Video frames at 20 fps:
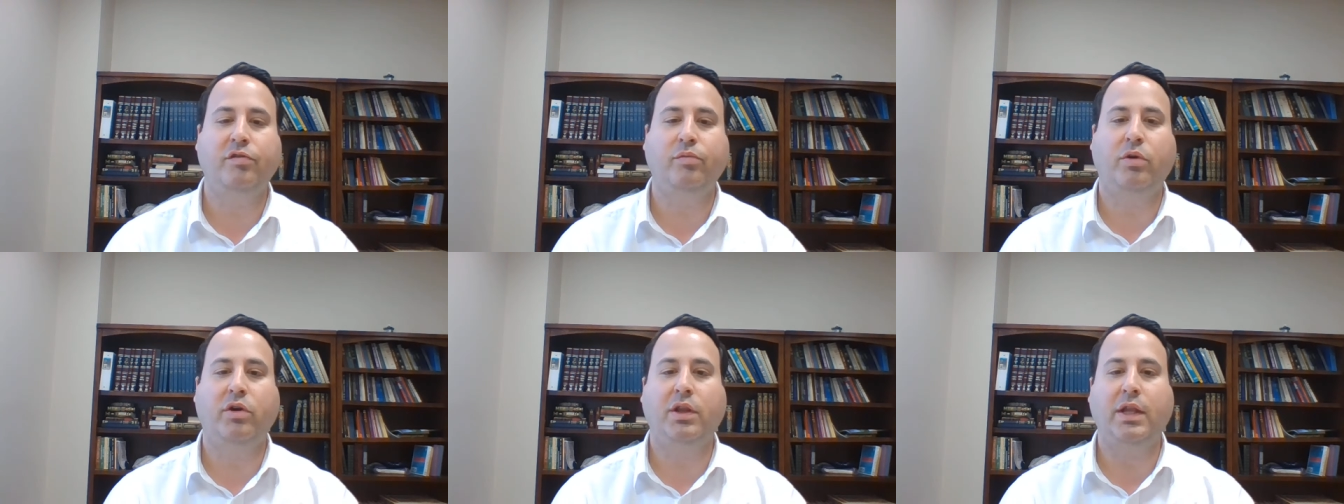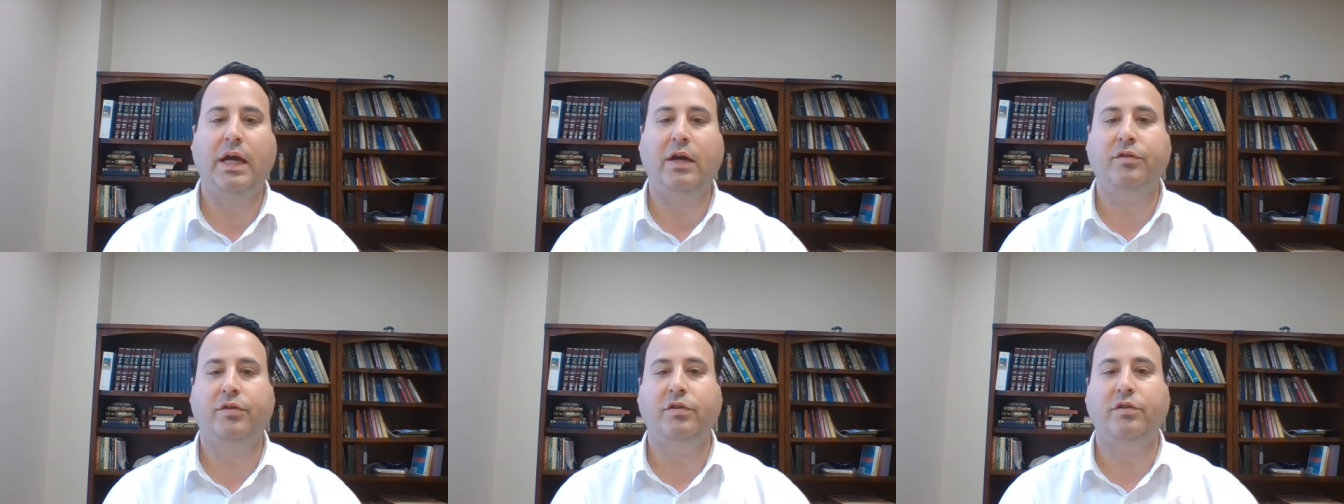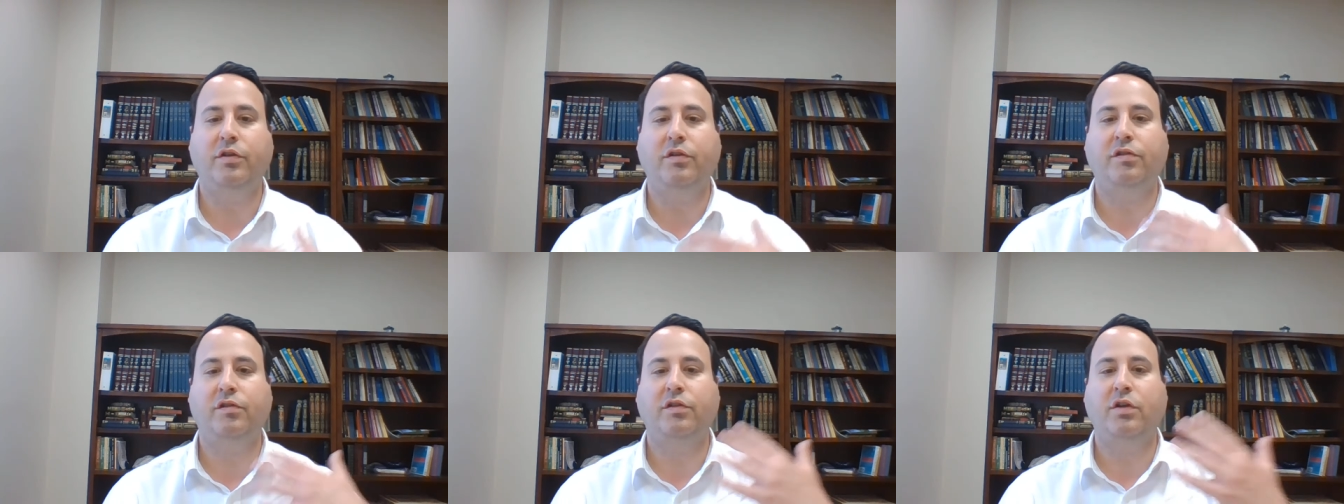We're allowed to
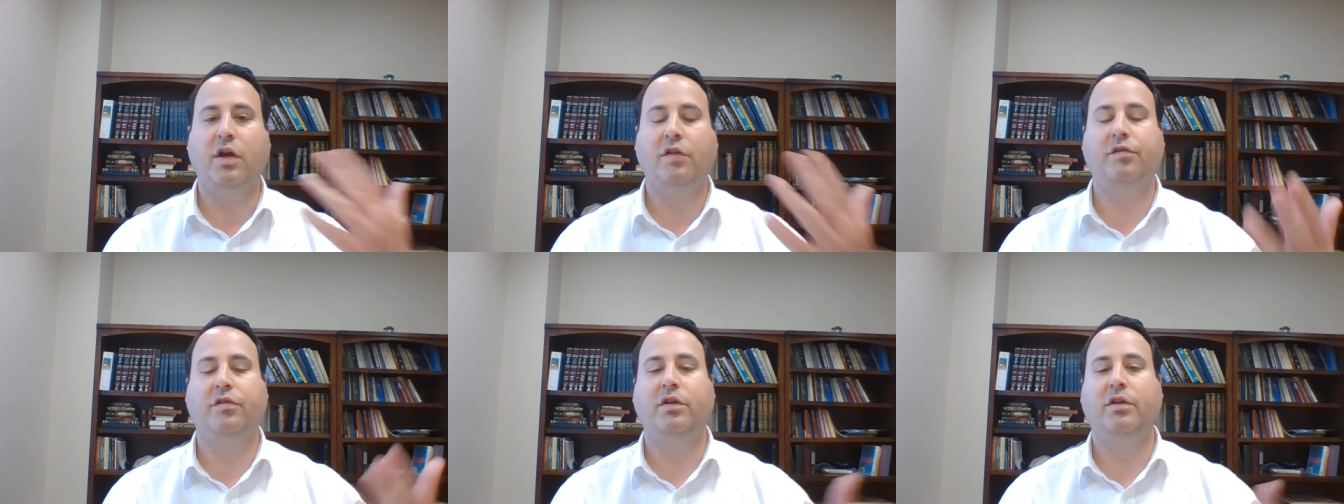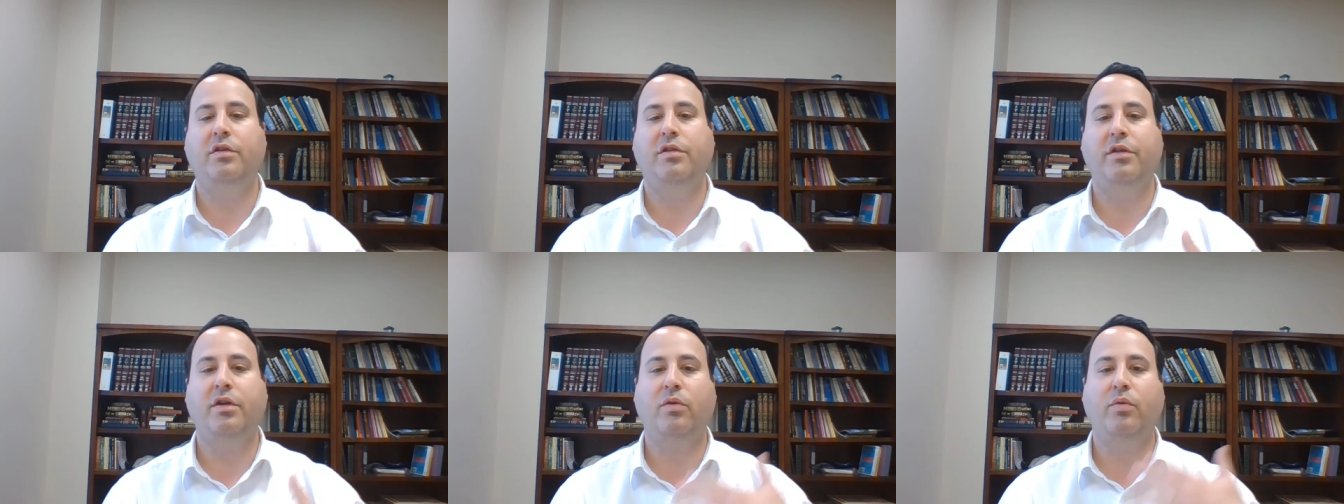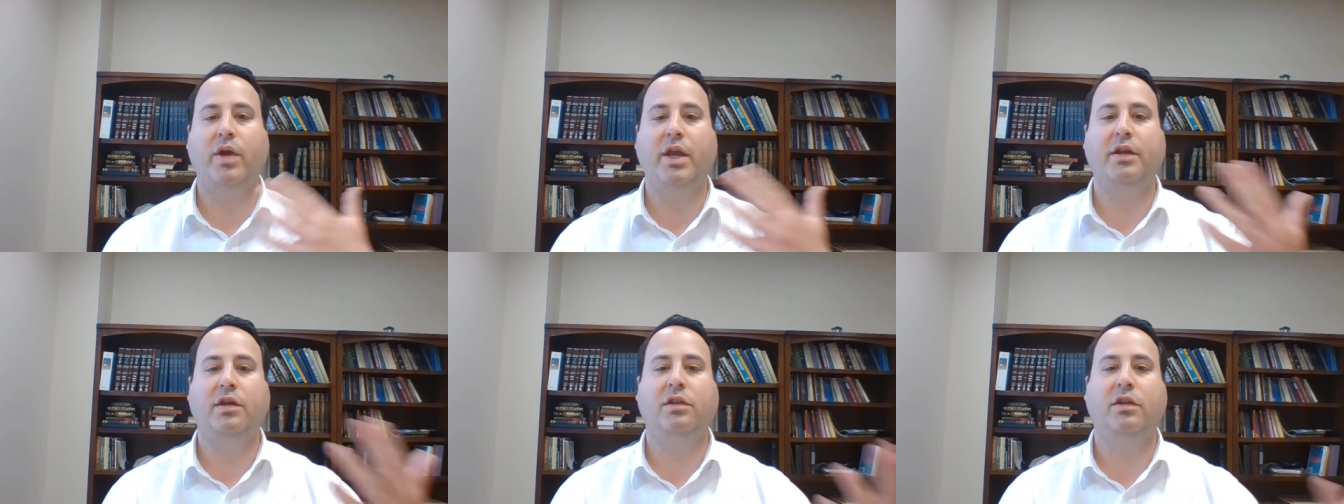discuss it
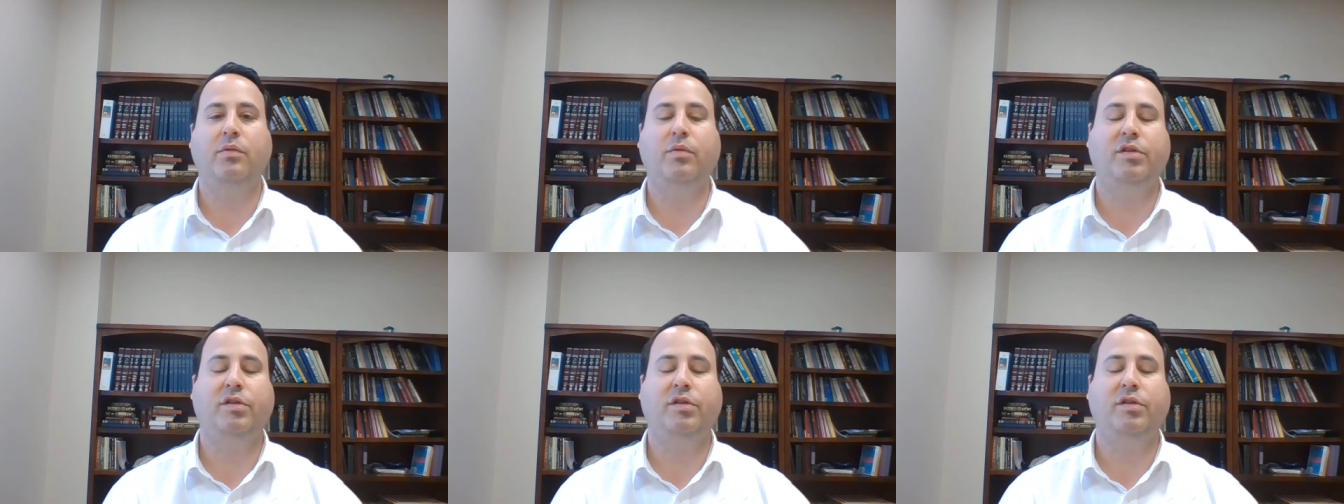theoretically.